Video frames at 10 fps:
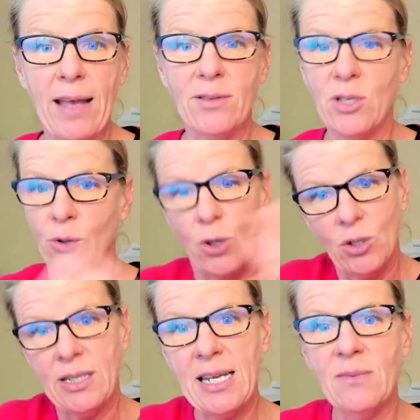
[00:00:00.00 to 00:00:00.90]
So your
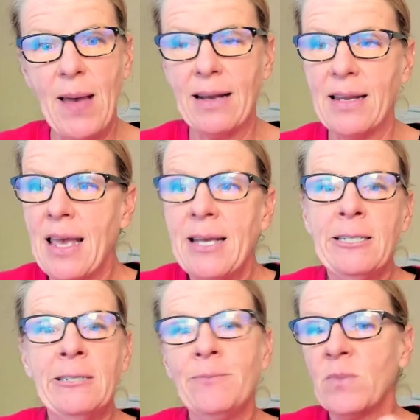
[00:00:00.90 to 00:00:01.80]
lead magnet
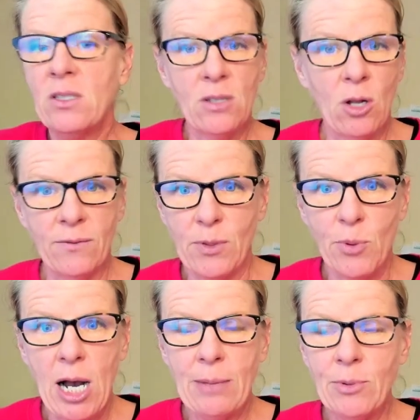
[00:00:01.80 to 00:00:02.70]
solves a
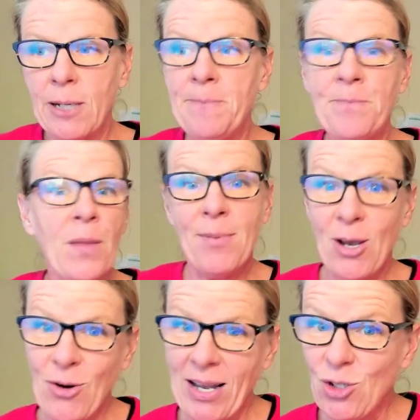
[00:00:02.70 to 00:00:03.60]
problem, but it
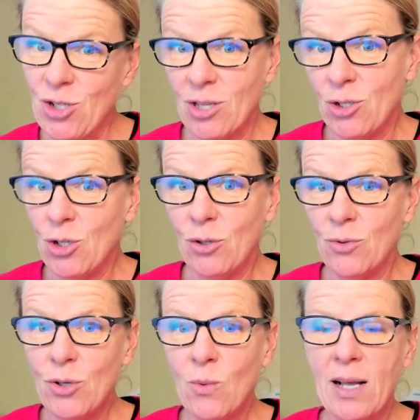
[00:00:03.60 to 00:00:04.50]
creates 2 new
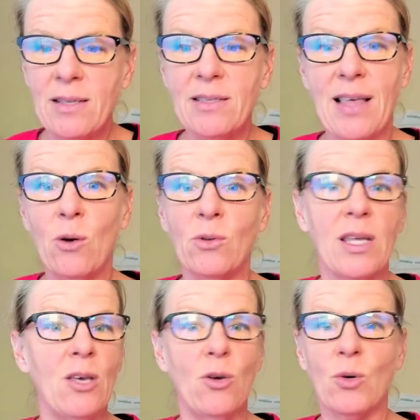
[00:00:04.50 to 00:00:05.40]
ones that only
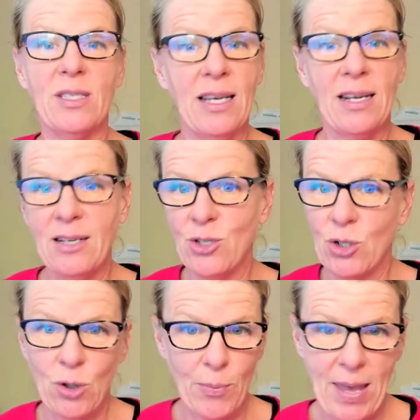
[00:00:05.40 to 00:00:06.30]
your signature
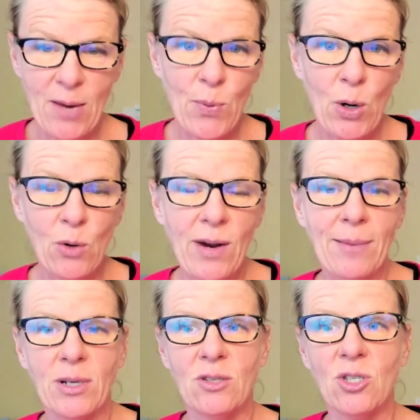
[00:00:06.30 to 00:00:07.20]
or paid program
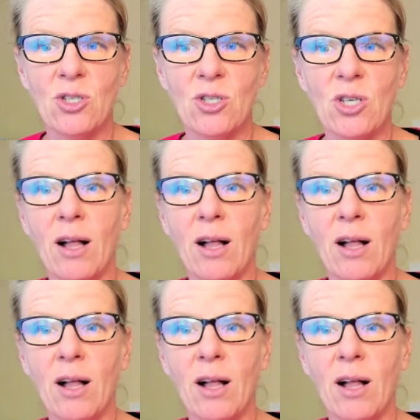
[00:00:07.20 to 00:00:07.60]
can solve.